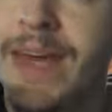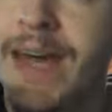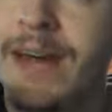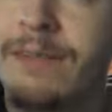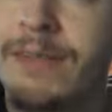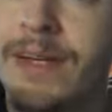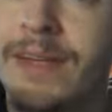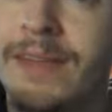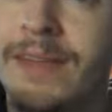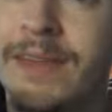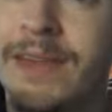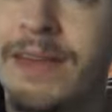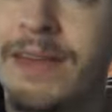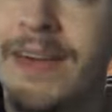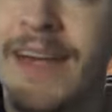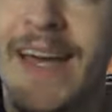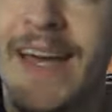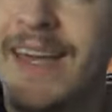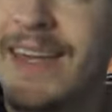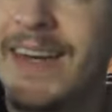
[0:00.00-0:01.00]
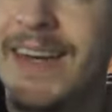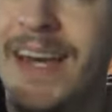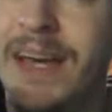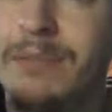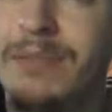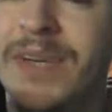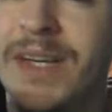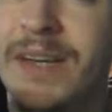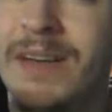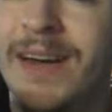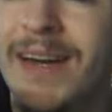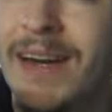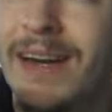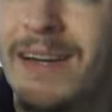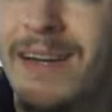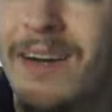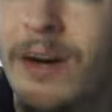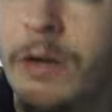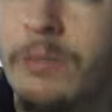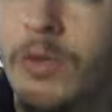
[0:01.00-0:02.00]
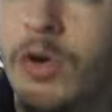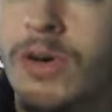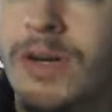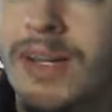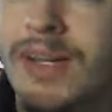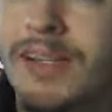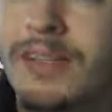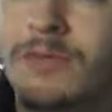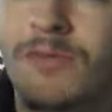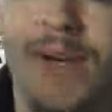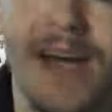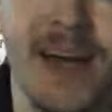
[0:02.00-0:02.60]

that right there, and I cannot beat it on hard mode. It is